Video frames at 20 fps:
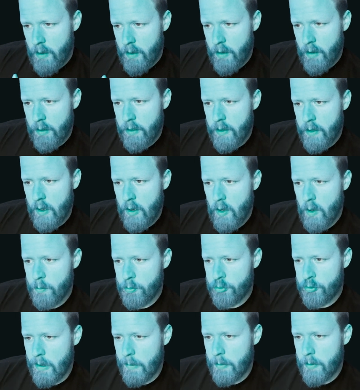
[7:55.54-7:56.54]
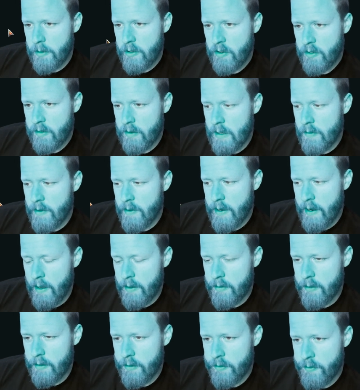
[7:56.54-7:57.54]
think I'll probably just leave it
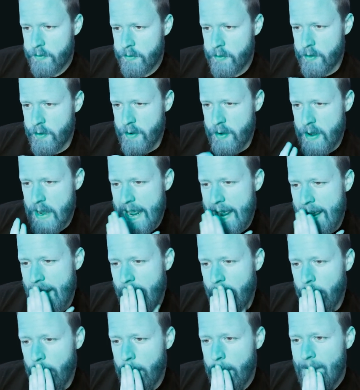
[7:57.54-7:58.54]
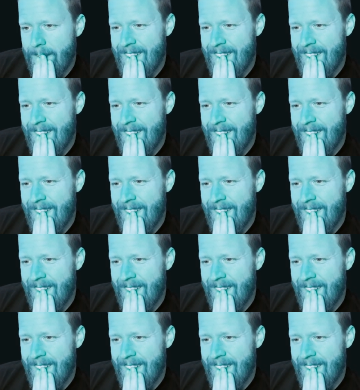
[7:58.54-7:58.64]
as is for now.